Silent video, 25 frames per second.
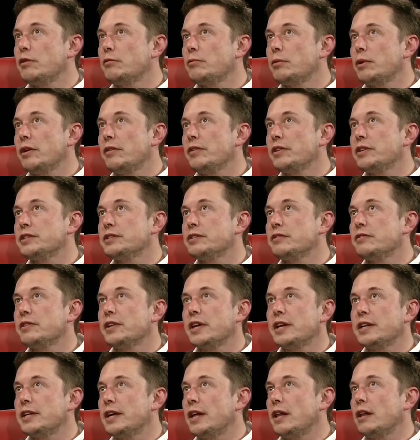and probably some
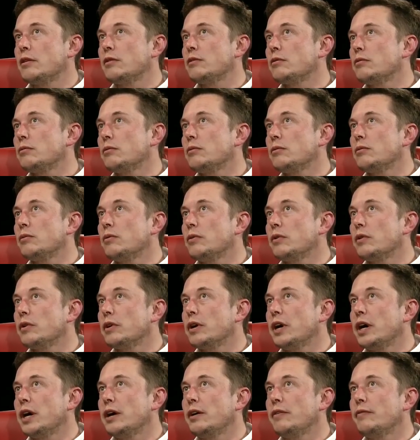of that talent
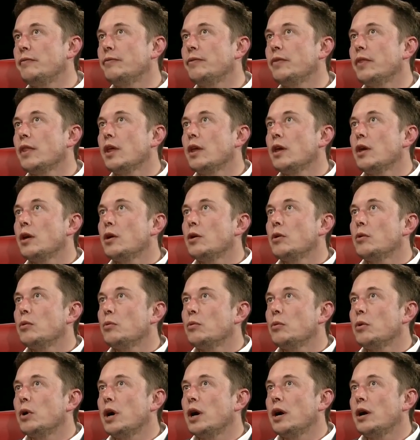um,
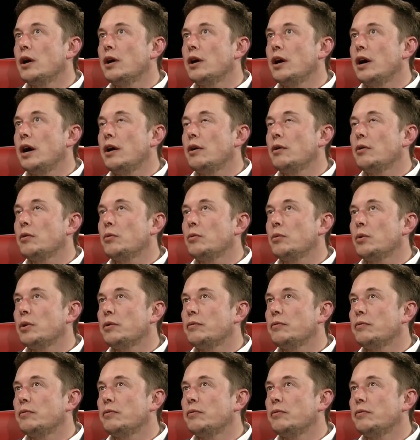uh,
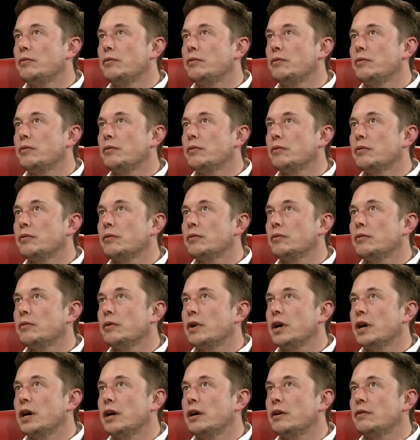would
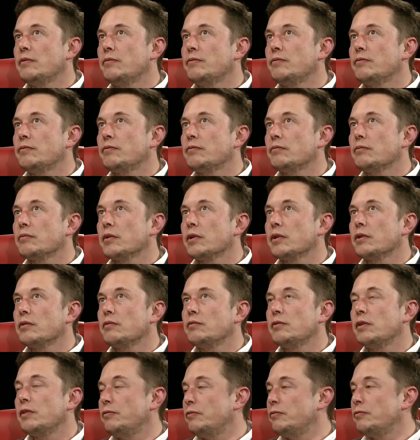um,
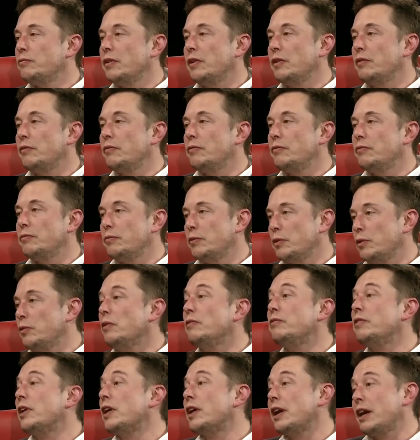be, be, it'd
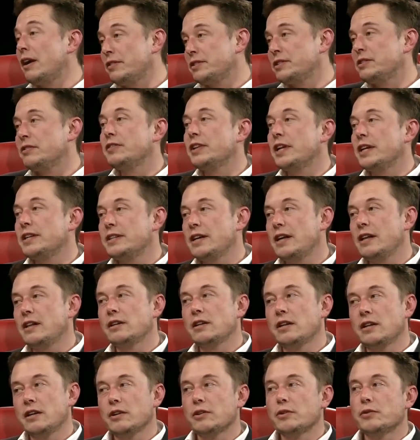be better to have some of that
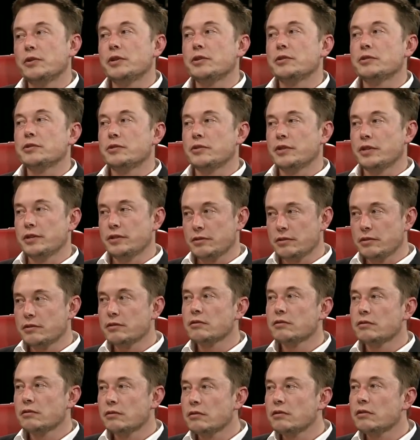talent in other industries.
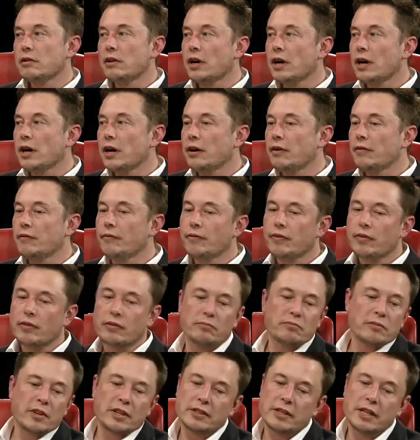Um,
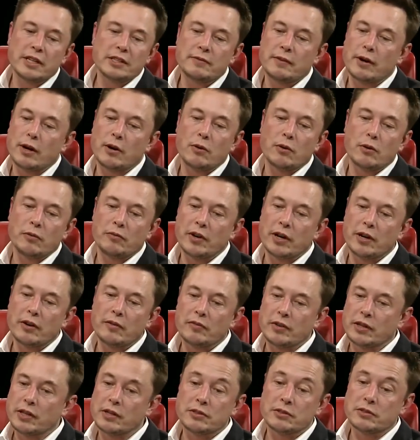that, that's about all.
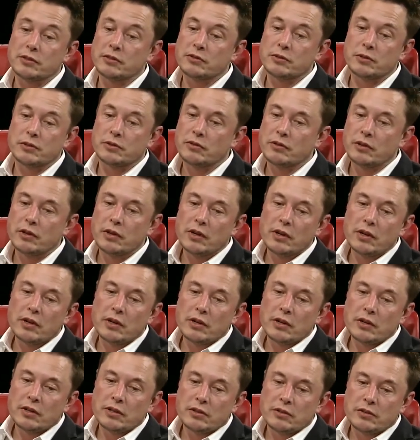But, but there's tr
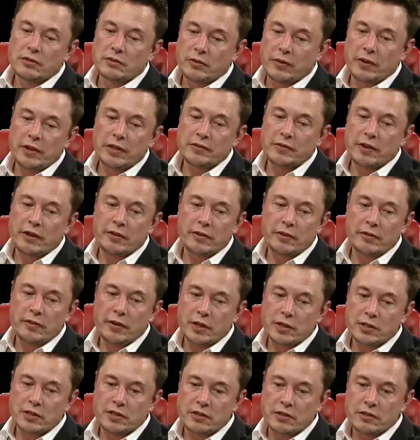tremendous amount of
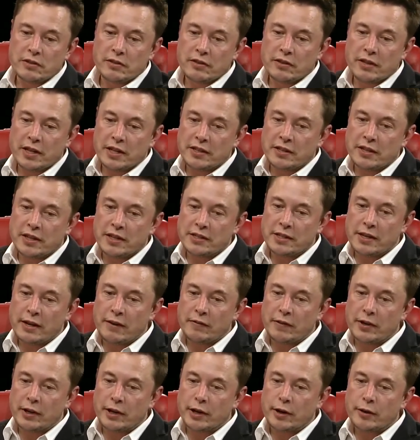innovation that, that's
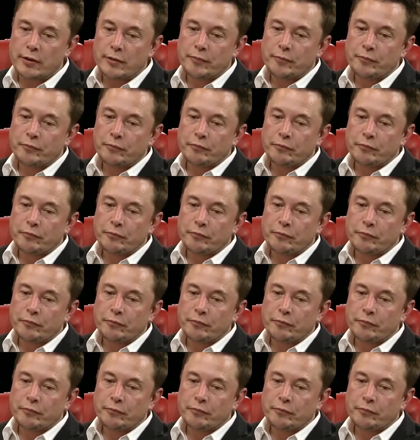happening.